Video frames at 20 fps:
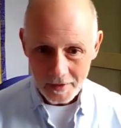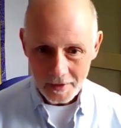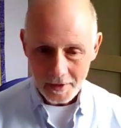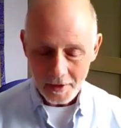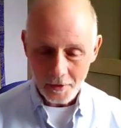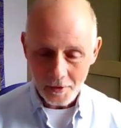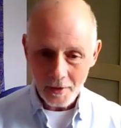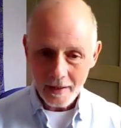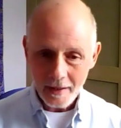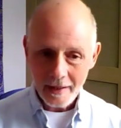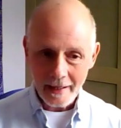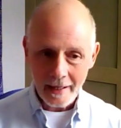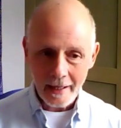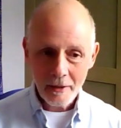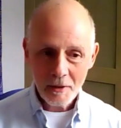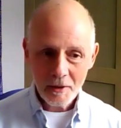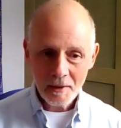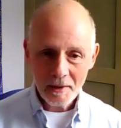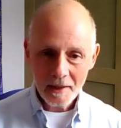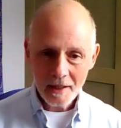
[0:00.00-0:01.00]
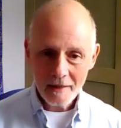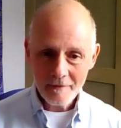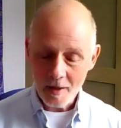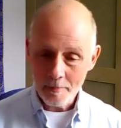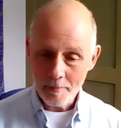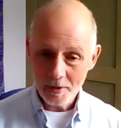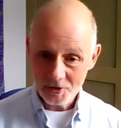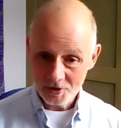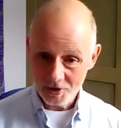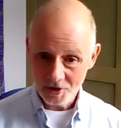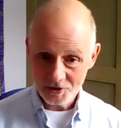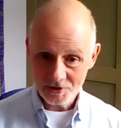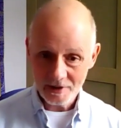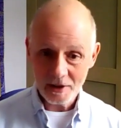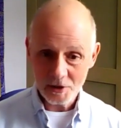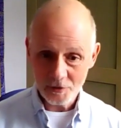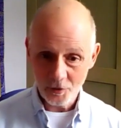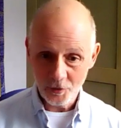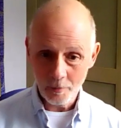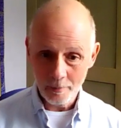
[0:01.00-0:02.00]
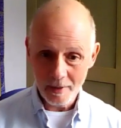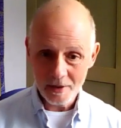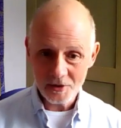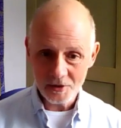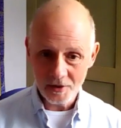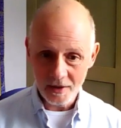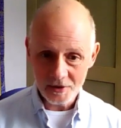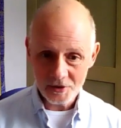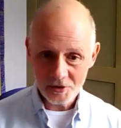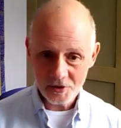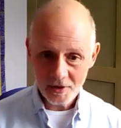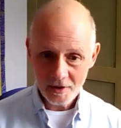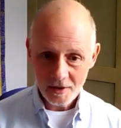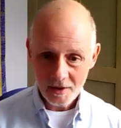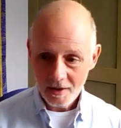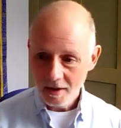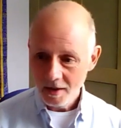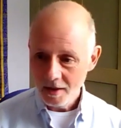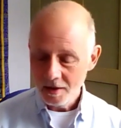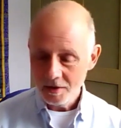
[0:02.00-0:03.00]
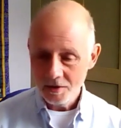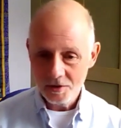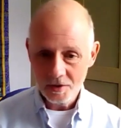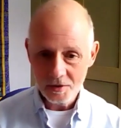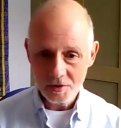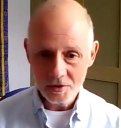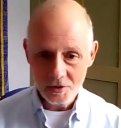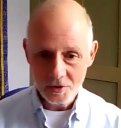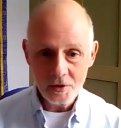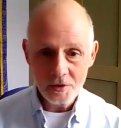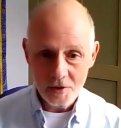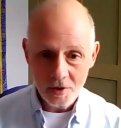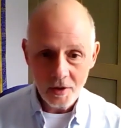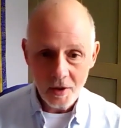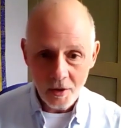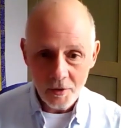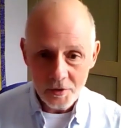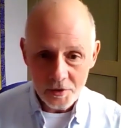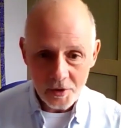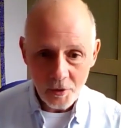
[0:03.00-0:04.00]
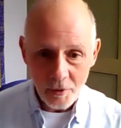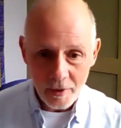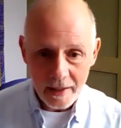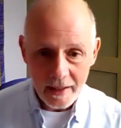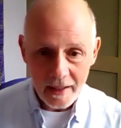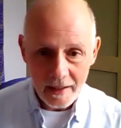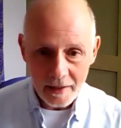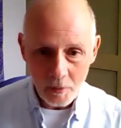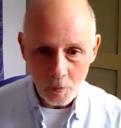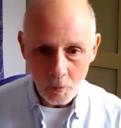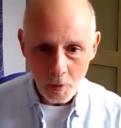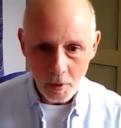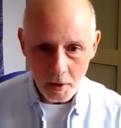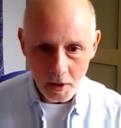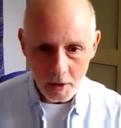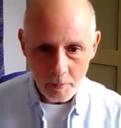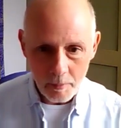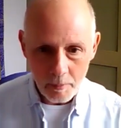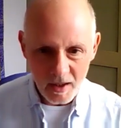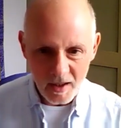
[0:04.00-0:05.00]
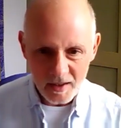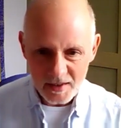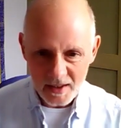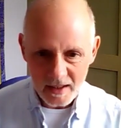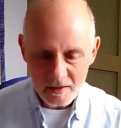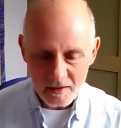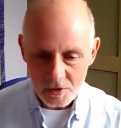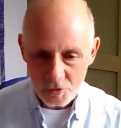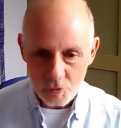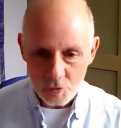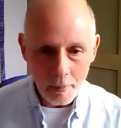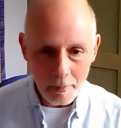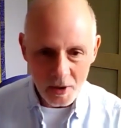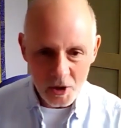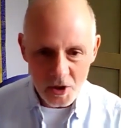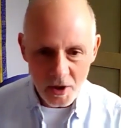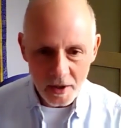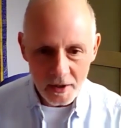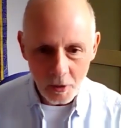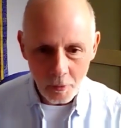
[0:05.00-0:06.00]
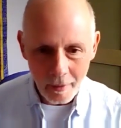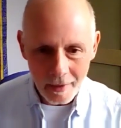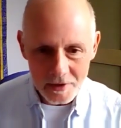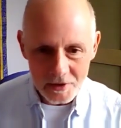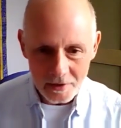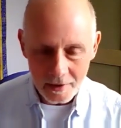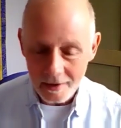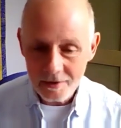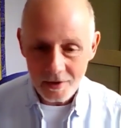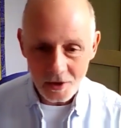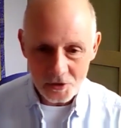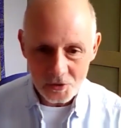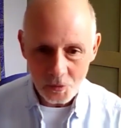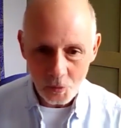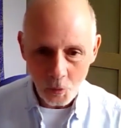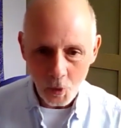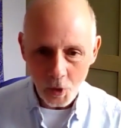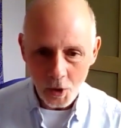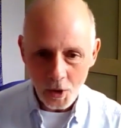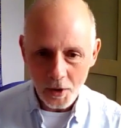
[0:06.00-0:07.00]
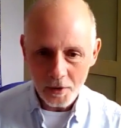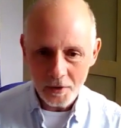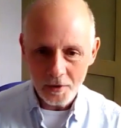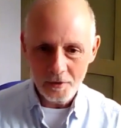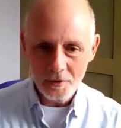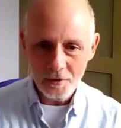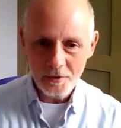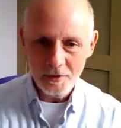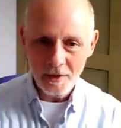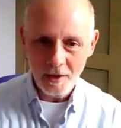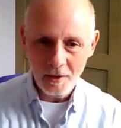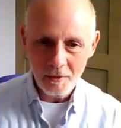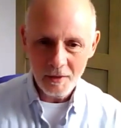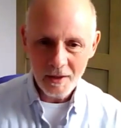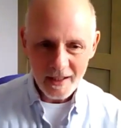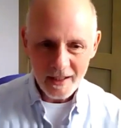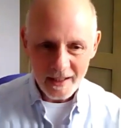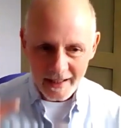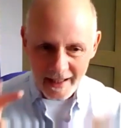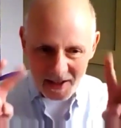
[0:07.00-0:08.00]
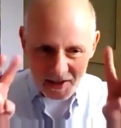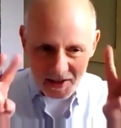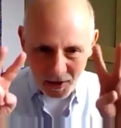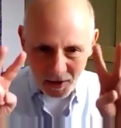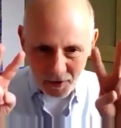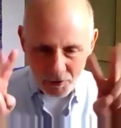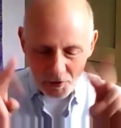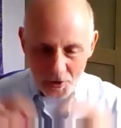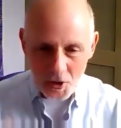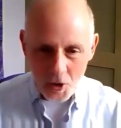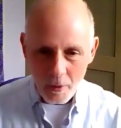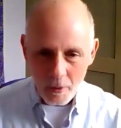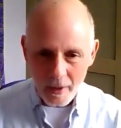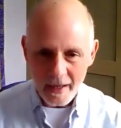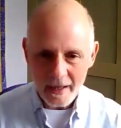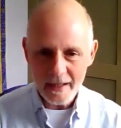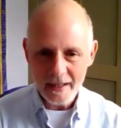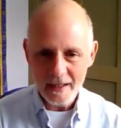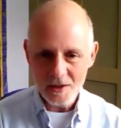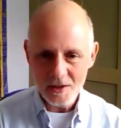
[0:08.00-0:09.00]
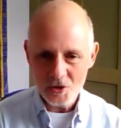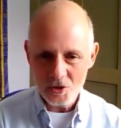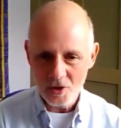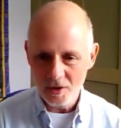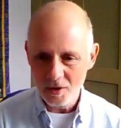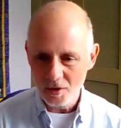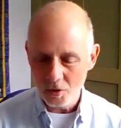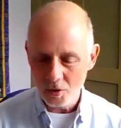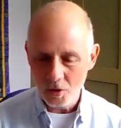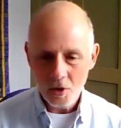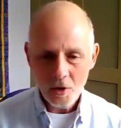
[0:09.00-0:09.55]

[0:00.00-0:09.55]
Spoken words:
You know, how can you give up a successful business to go and do healing work? Because that's rubbish anyway, isn't it? It doesn't work, and, you know, it's kind of new age, and